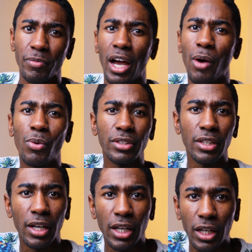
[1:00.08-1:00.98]
I
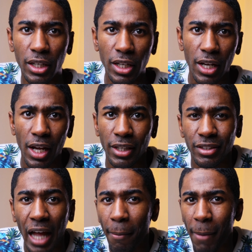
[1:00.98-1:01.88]
wasn't gonna
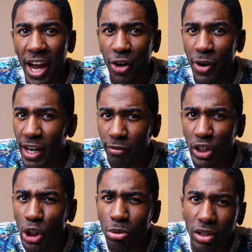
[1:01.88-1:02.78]
stop my creative
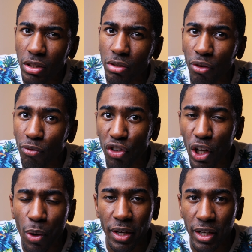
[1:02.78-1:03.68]
juices from
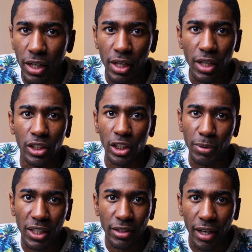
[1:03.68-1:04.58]
flowing just
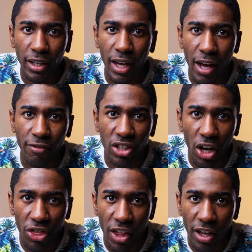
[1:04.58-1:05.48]
because I didn't have
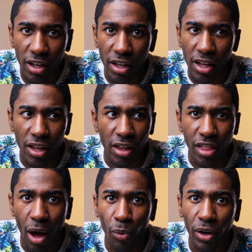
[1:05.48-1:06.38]
nothing
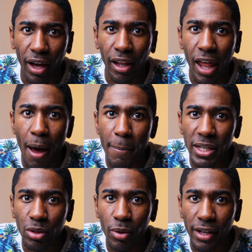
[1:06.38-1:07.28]
that would allow
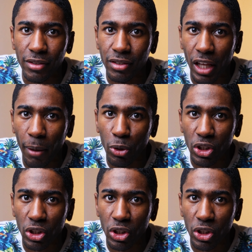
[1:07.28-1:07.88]
me to get stable